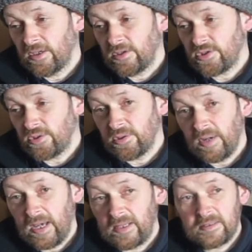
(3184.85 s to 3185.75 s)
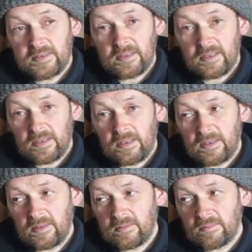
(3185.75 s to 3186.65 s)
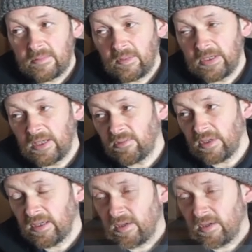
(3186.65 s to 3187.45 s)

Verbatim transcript: So you had, uh, to begin with,